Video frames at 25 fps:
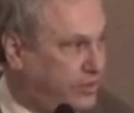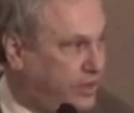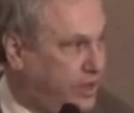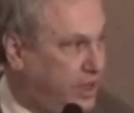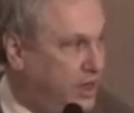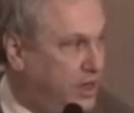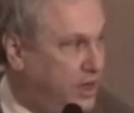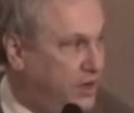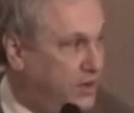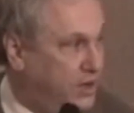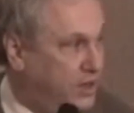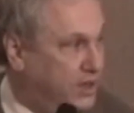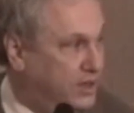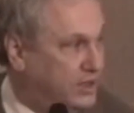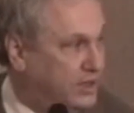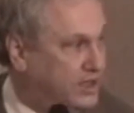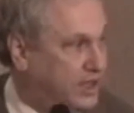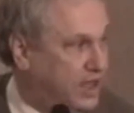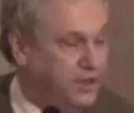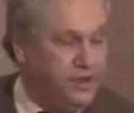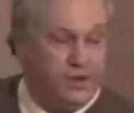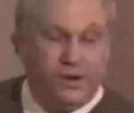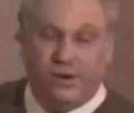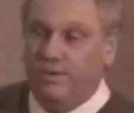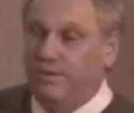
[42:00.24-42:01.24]
and you can
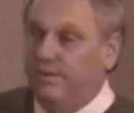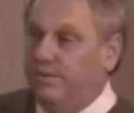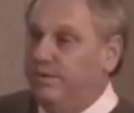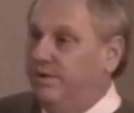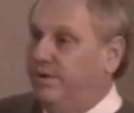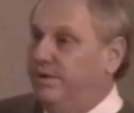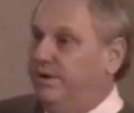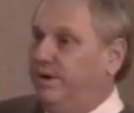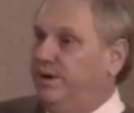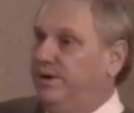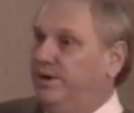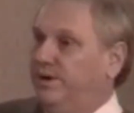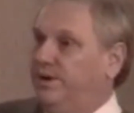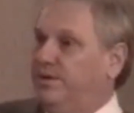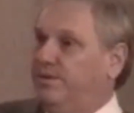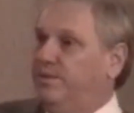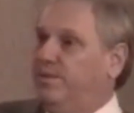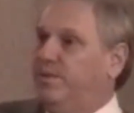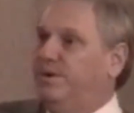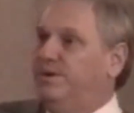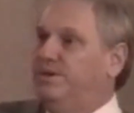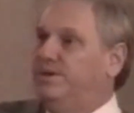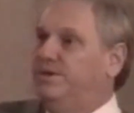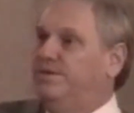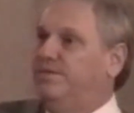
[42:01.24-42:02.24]
sell your
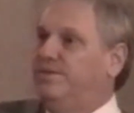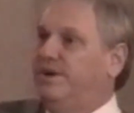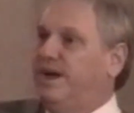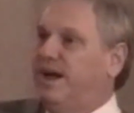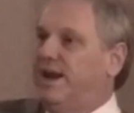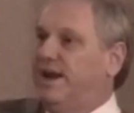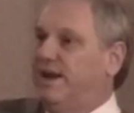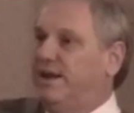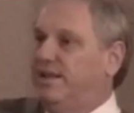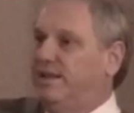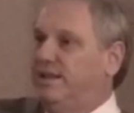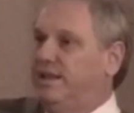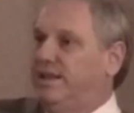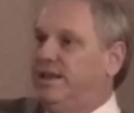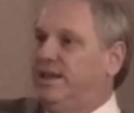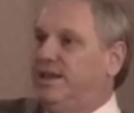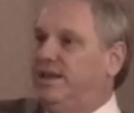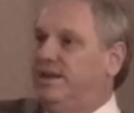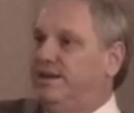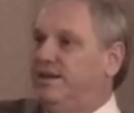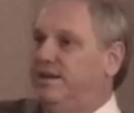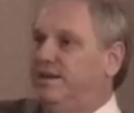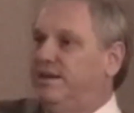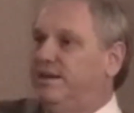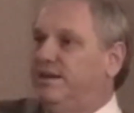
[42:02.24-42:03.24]
once you've got a
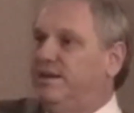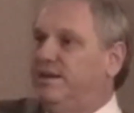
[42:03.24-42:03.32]
lead